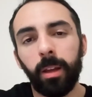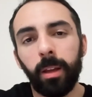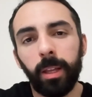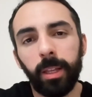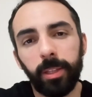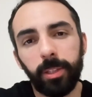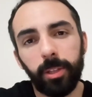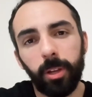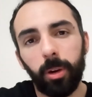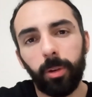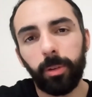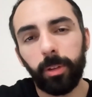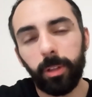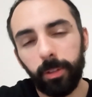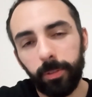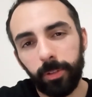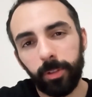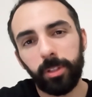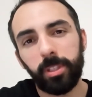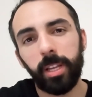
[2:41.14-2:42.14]
So if
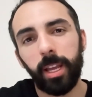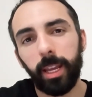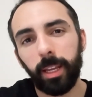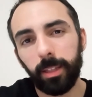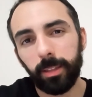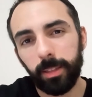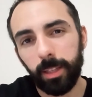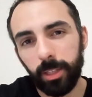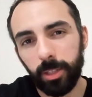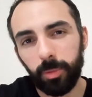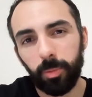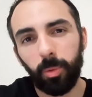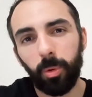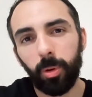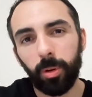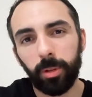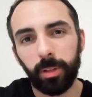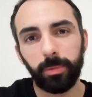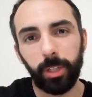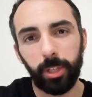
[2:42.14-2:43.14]
you take this
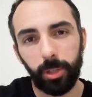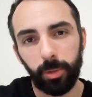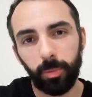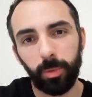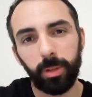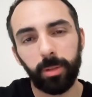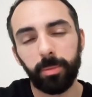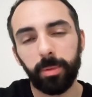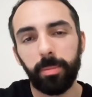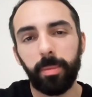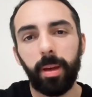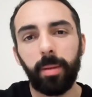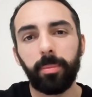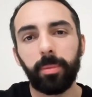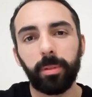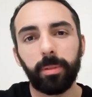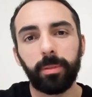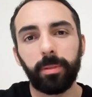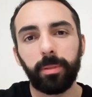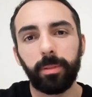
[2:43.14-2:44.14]
word that you want to remember
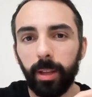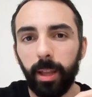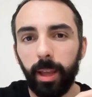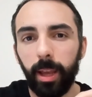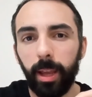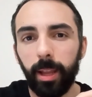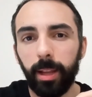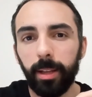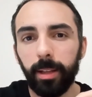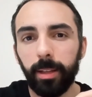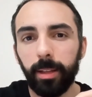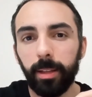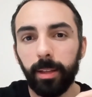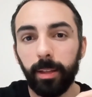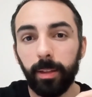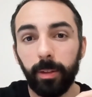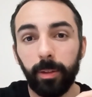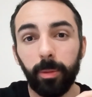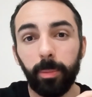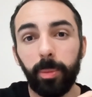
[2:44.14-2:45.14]
and
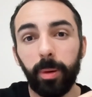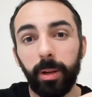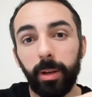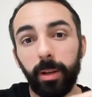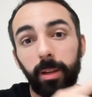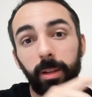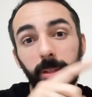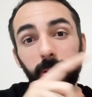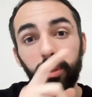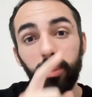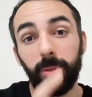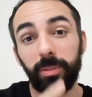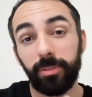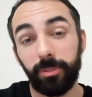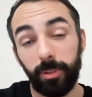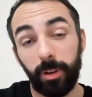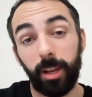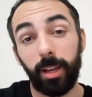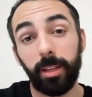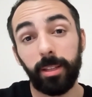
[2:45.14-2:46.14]
you put it into a
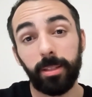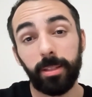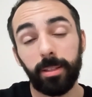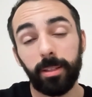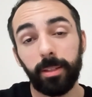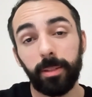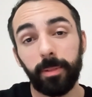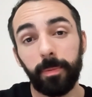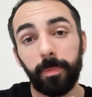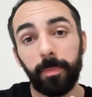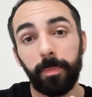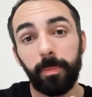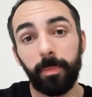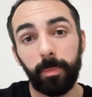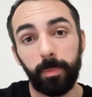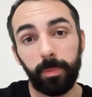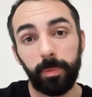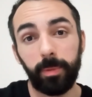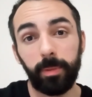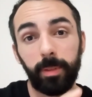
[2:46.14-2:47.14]
phrase,
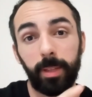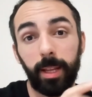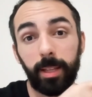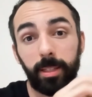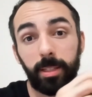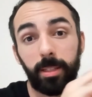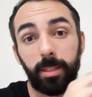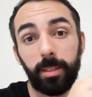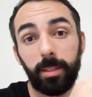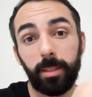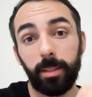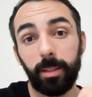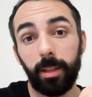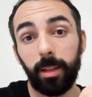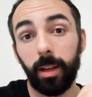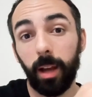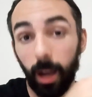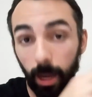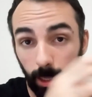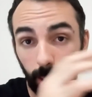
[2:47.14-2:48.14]
that's
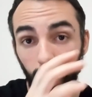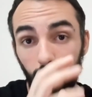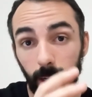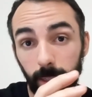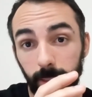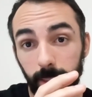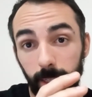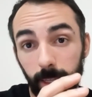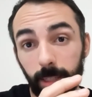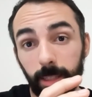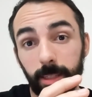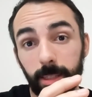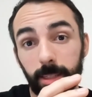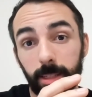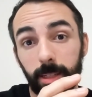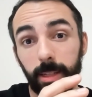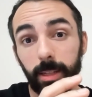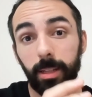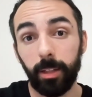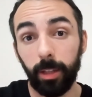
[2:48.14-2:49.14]
a context.
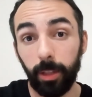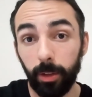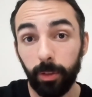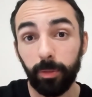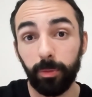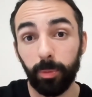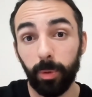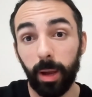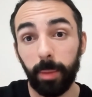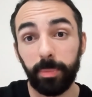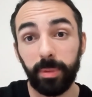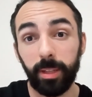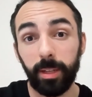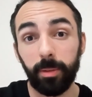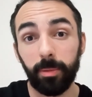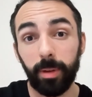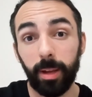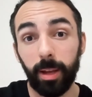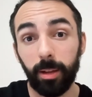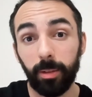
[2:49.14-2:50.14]
You've wrapped it
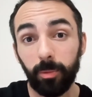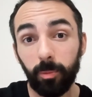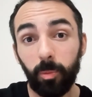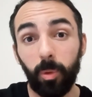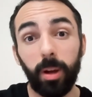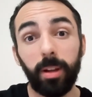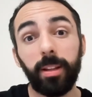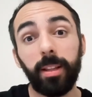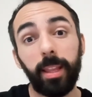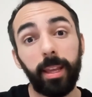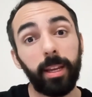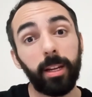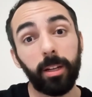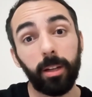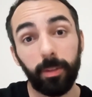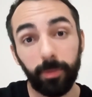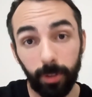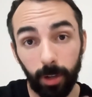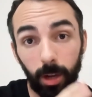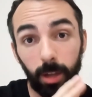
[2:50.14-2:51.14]
around one layer
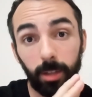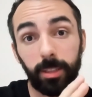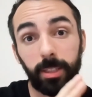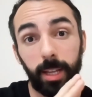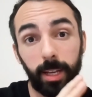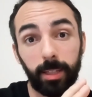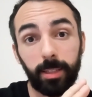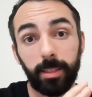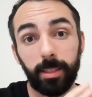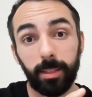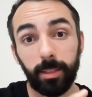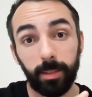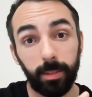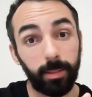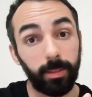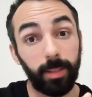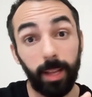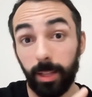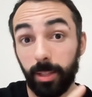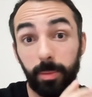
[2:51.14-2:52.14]
of context.
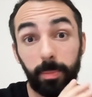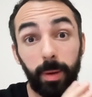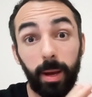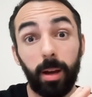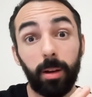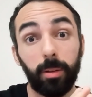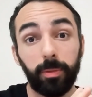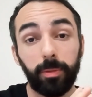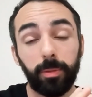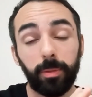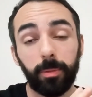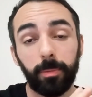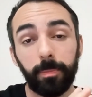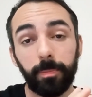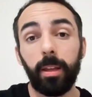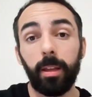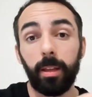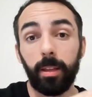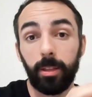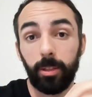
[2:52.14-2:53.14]
That's powerful.
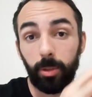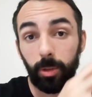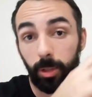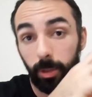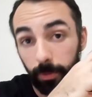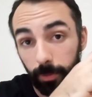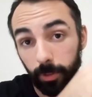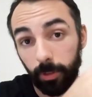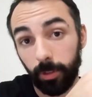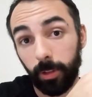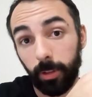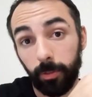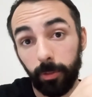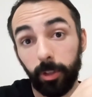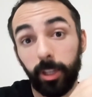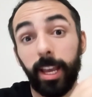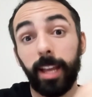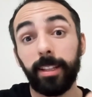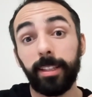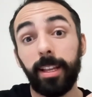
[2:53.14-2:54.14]
So if you
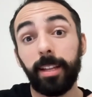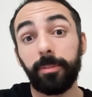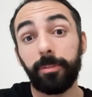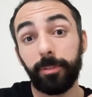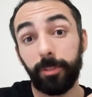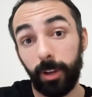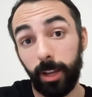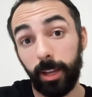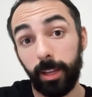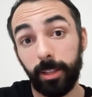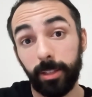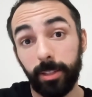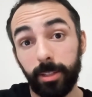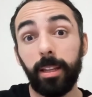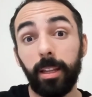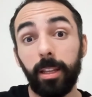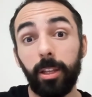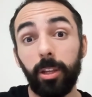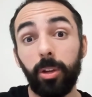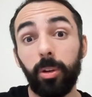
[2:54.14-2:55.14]
get that phrase,
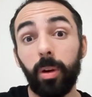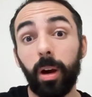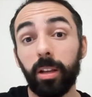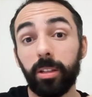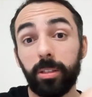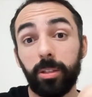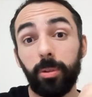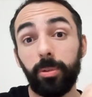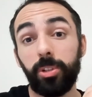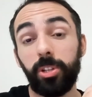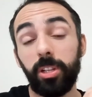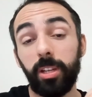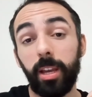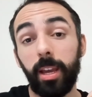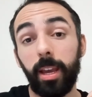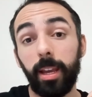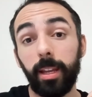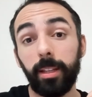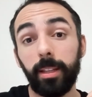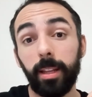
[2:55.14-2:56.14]
you
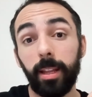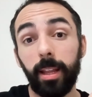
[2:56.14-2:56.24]
associate